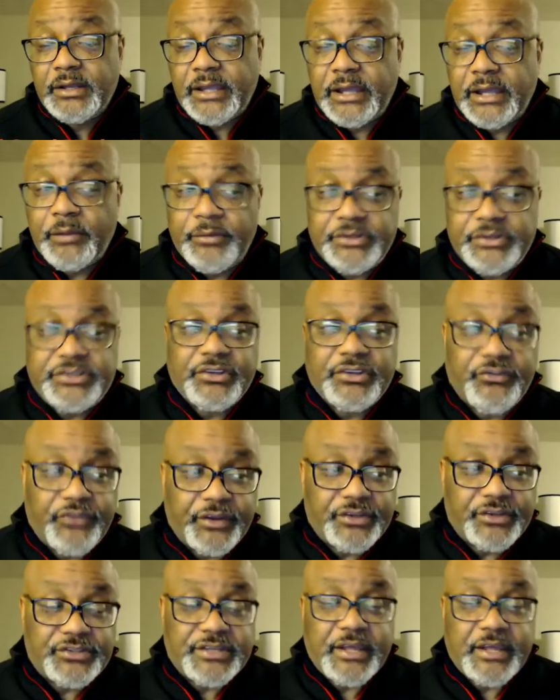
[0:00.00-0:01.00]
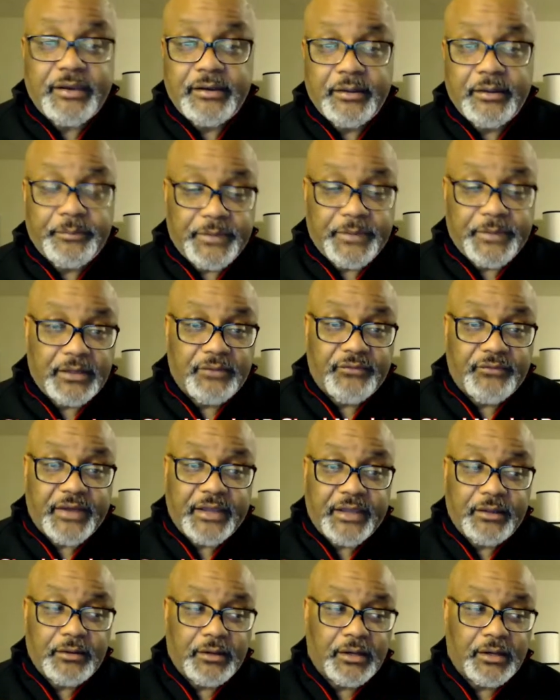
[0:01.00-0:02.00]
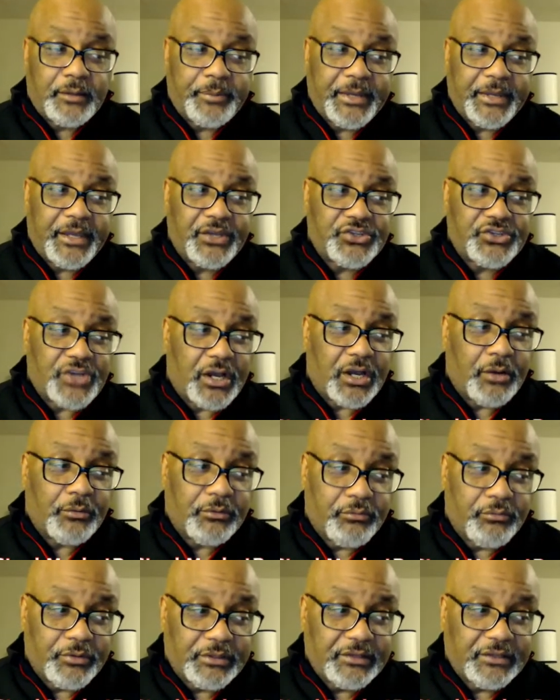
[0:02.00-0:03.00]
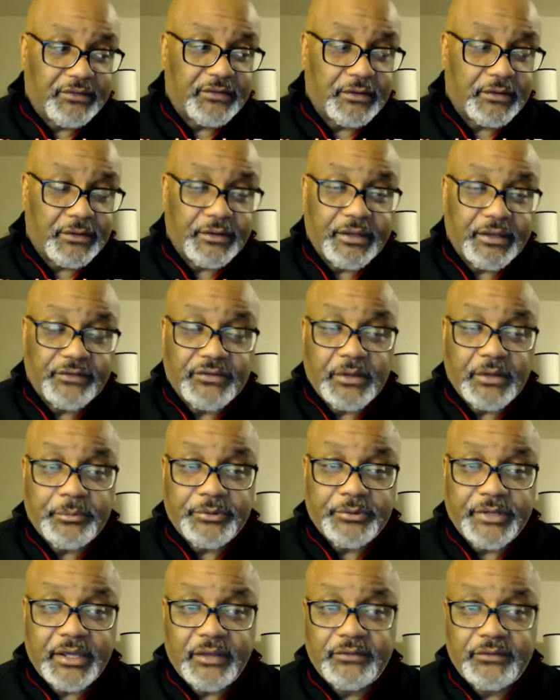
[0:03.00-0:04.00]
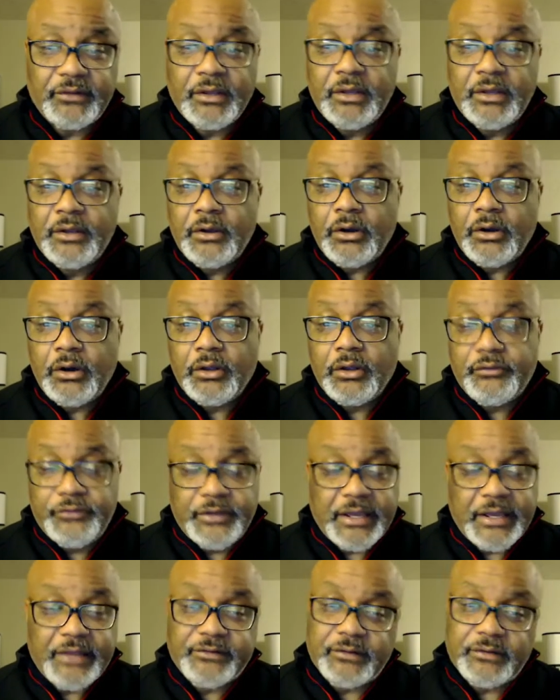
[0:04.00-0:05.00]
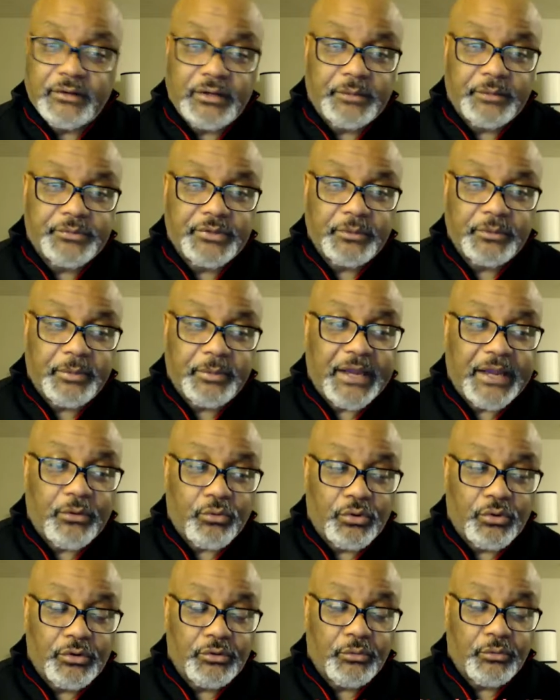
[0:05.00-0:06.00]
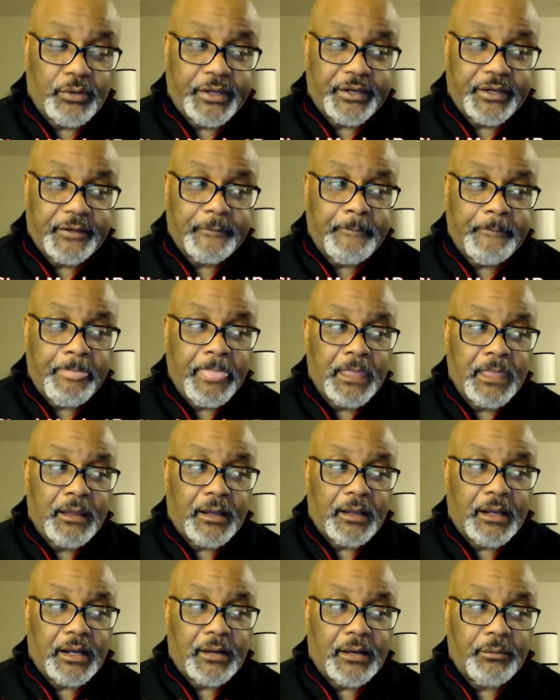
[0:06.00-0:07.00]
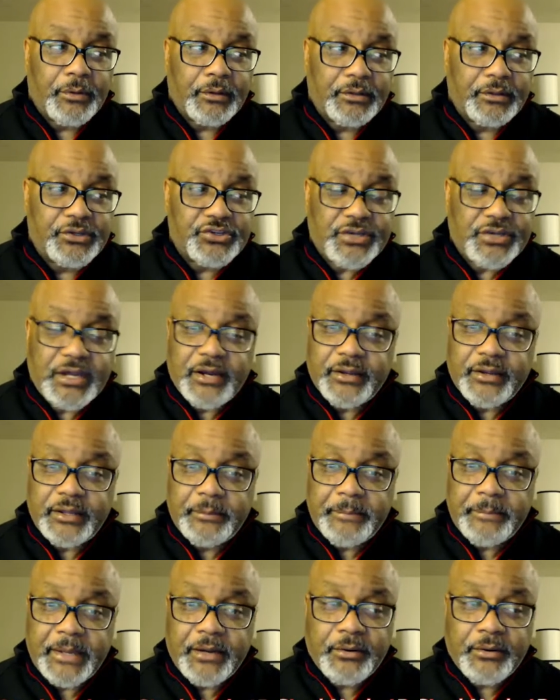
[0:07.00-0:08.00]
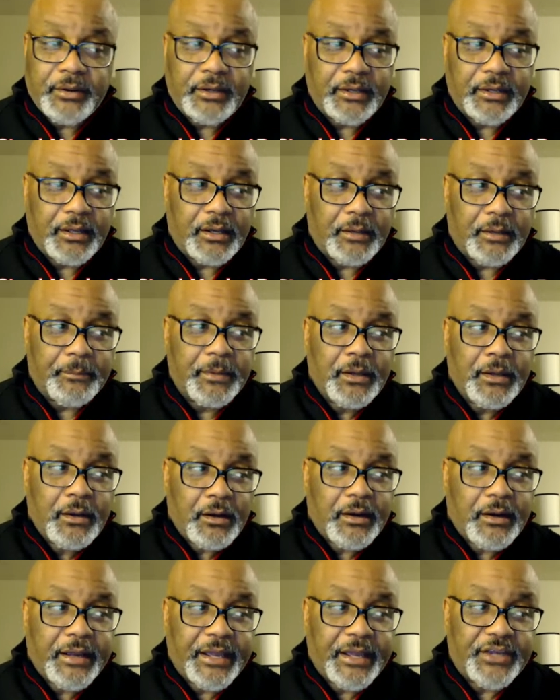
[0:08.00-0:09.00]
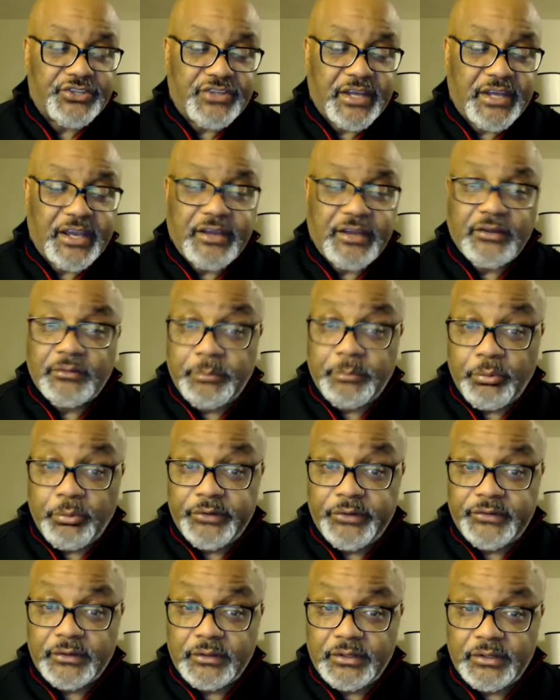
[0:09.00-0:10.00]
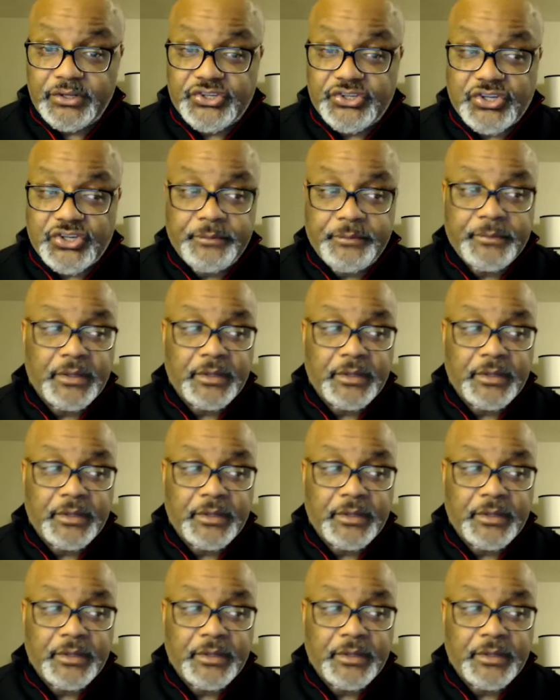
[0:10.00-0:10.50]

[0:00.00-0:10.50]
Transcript: And we just finished setting up the invite page. I'll release it in the next couple of days. All of you guys can come to the Black Royal Wedding where Alicia and I are getting married. Our hashtag is Boyce and Alicia.